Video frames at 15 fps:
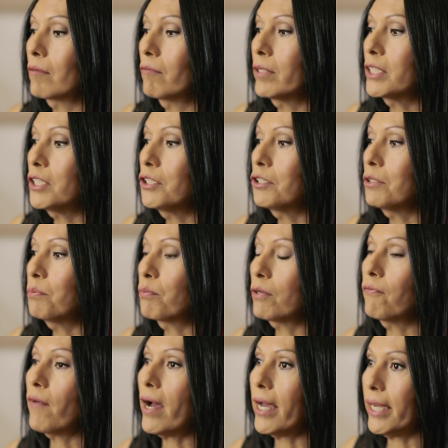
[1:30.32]
What did you
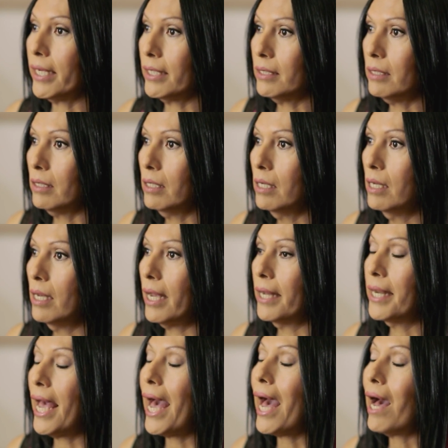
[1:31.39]
provide,
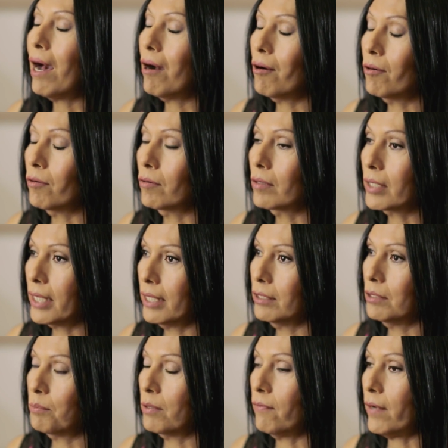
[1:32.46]
and how can
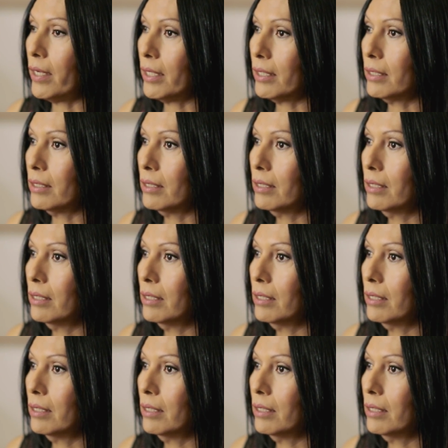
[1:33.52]
you provide?